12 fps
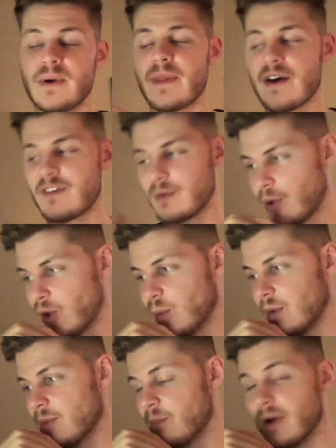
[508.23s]
up that rapport
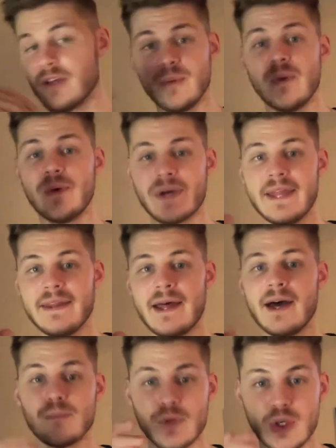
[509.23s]
with them, but you will get there.